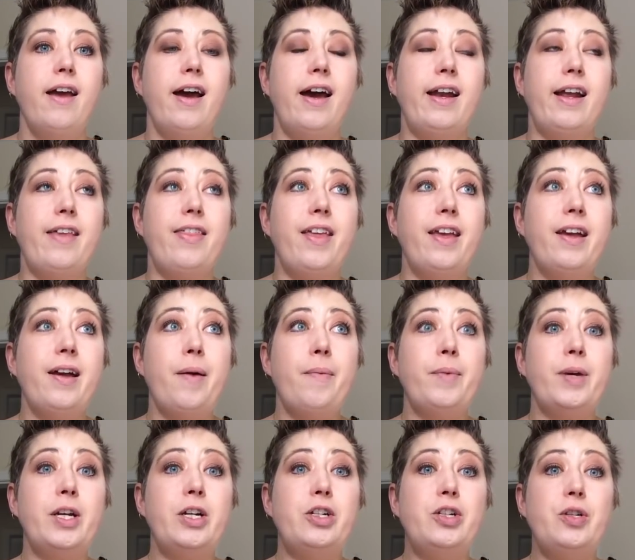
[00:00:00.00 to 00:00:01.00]
And I think
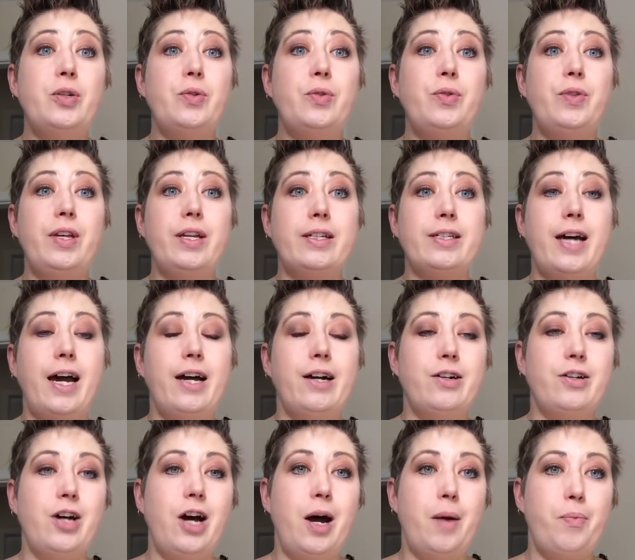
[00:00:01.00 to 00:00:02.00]
I'm going to do the
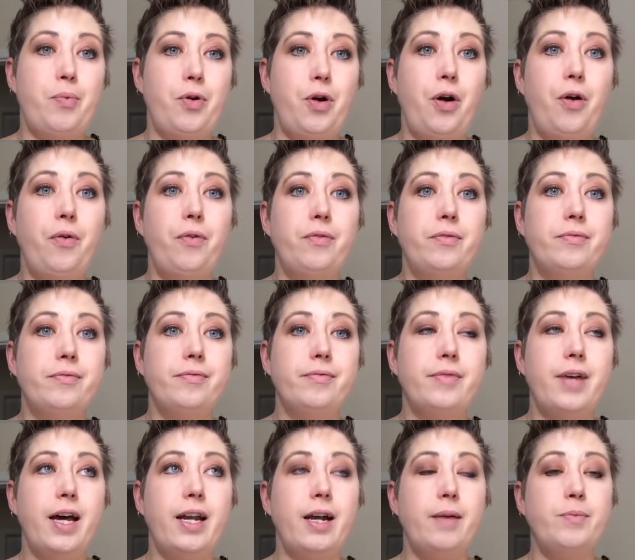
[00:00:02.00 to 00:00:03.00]
entire top row.
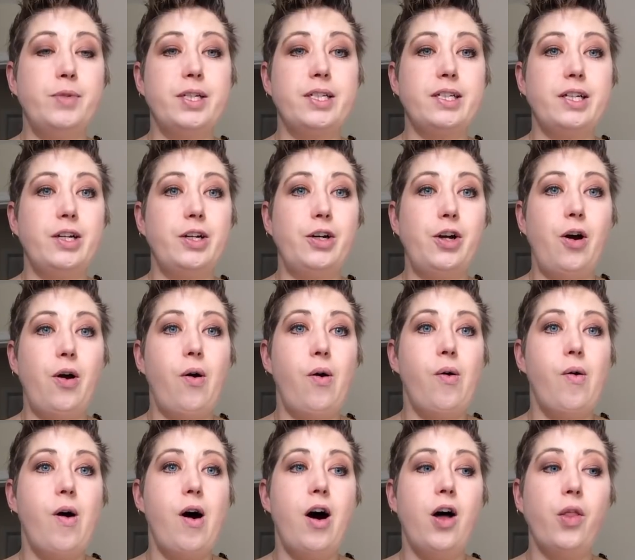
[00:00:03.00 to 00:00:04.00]
And I'm just going to
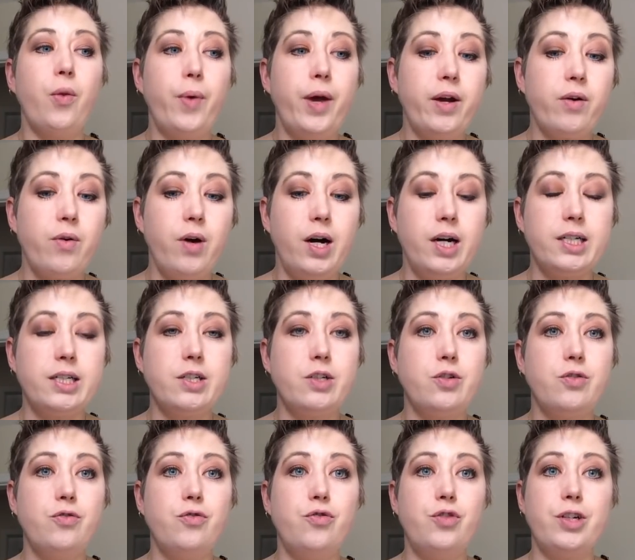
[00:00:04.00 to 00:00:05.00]
go all the way across
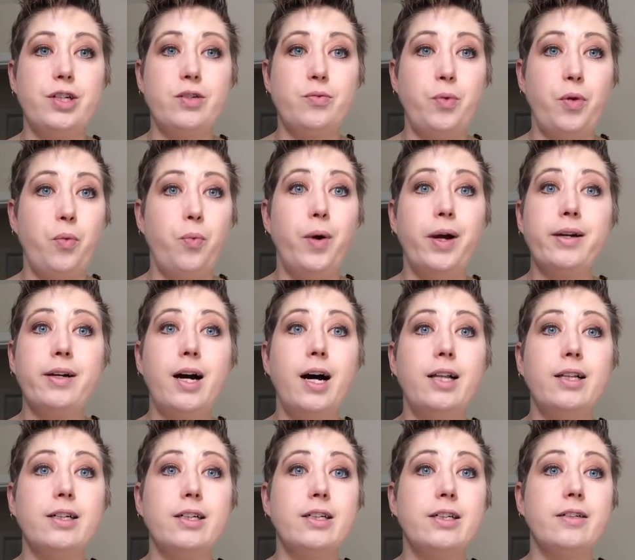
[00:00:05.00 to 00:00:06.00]
just with one
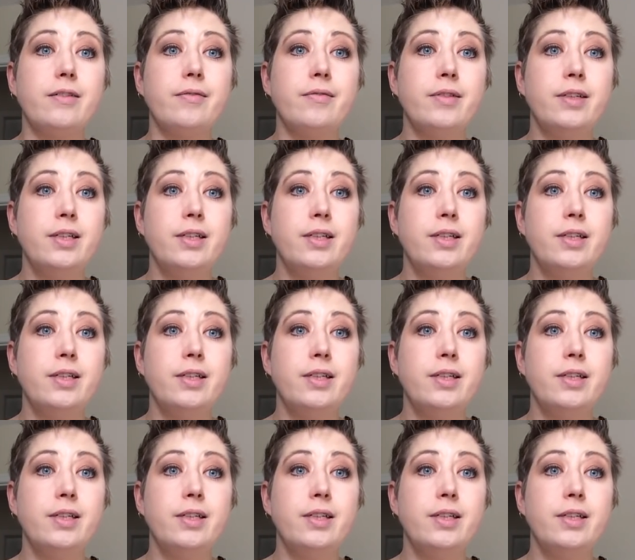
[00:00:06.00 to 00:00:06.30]
color.